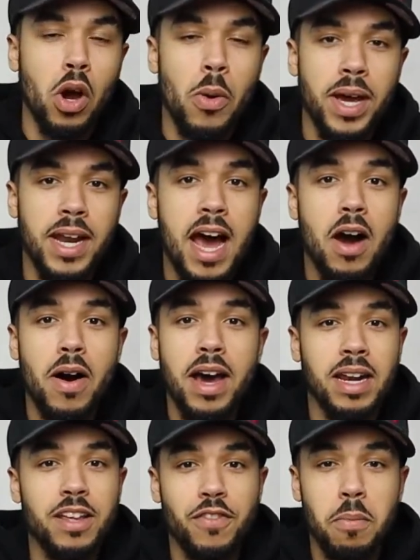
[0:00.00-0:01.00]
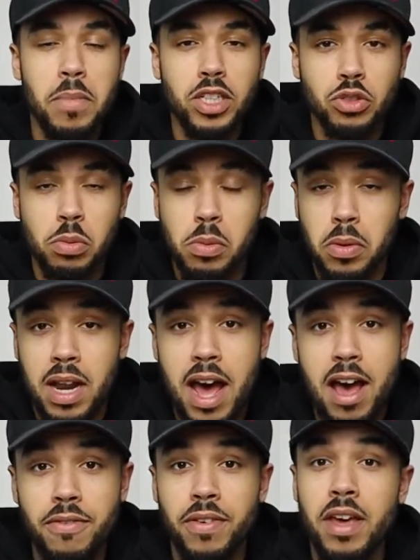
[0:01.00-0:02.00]
going out and live a miserable
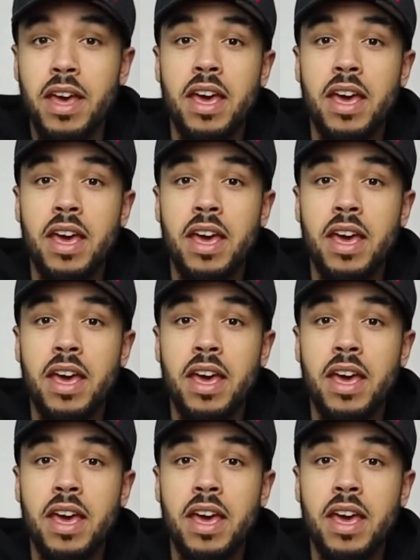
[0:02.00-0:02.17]
life.